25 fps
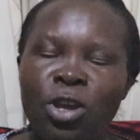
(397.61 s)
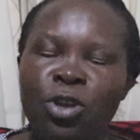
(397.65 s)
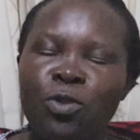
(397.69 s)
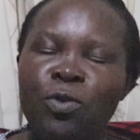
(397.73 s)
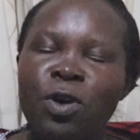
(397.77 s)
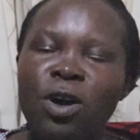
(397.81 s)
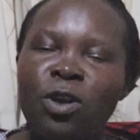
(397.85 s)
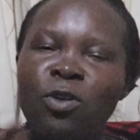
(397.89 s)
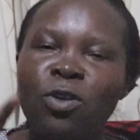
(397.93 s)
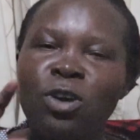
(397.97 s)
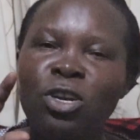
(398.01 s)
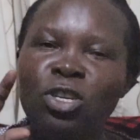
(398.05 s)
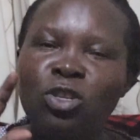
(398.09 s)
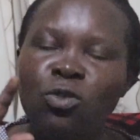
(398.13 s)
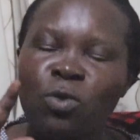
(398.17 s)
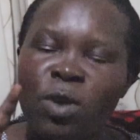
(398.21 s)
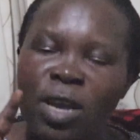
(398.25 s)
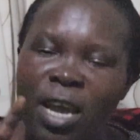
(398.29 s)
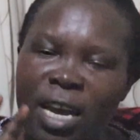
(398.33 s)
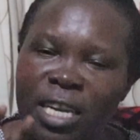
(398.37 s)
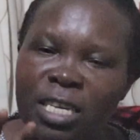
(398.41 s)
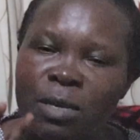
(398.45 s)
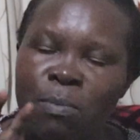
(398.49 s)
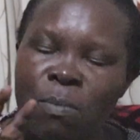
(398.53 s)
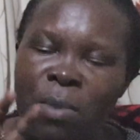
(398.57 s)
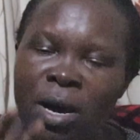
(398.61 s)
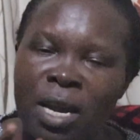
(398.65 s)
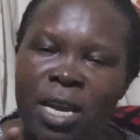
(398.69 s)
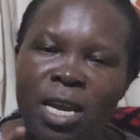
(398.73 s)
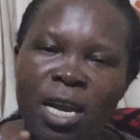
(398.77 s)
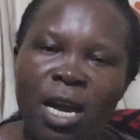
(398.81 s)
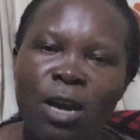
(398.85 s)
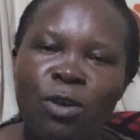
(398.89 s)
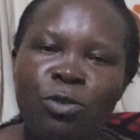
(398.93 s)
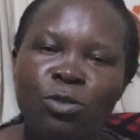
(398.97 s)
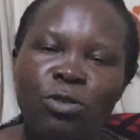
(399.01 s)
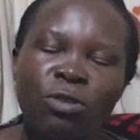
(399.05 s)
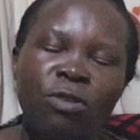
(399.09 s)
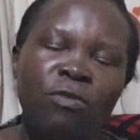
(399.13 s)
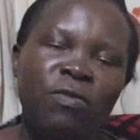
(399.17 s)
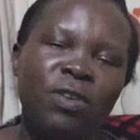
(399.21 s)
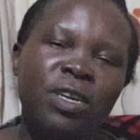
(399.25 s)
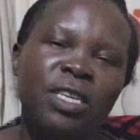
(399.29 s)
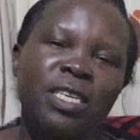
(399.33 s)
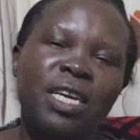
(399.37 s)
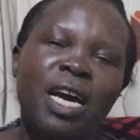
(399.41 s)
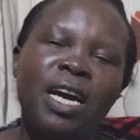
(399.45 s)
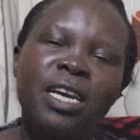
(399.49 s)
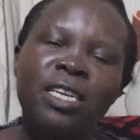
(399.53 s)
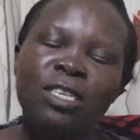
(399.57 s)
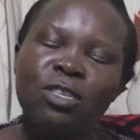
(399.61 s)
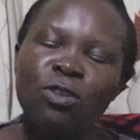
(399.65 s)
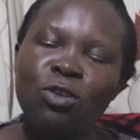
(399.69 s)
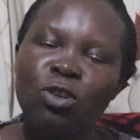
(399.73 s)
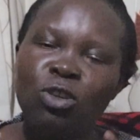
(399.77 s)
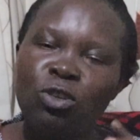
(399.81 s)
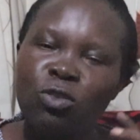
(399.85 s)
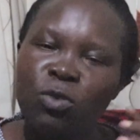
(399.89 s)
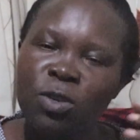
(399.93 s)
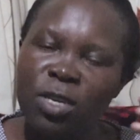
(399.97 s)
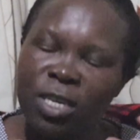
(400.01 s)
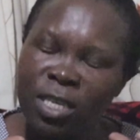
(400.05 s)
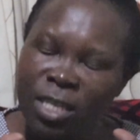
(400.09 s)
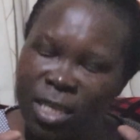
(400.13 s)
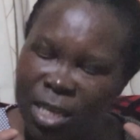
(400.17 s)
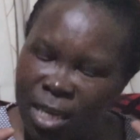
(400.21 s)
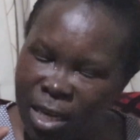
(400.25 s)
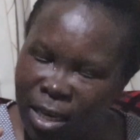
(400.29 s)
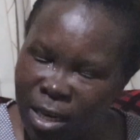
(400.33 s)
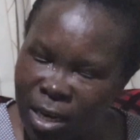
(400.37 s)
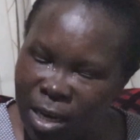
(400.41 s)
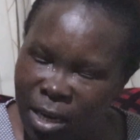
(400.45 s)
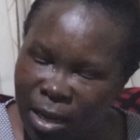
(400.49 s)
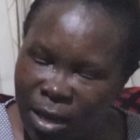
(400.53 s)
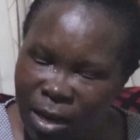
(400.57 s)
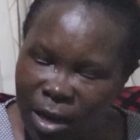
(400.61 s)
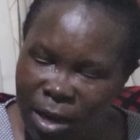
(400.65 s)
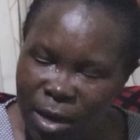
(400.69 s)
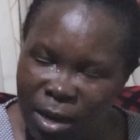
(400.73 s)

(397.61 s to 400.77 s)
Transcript: you are going to get money out of it and it's going to eat in,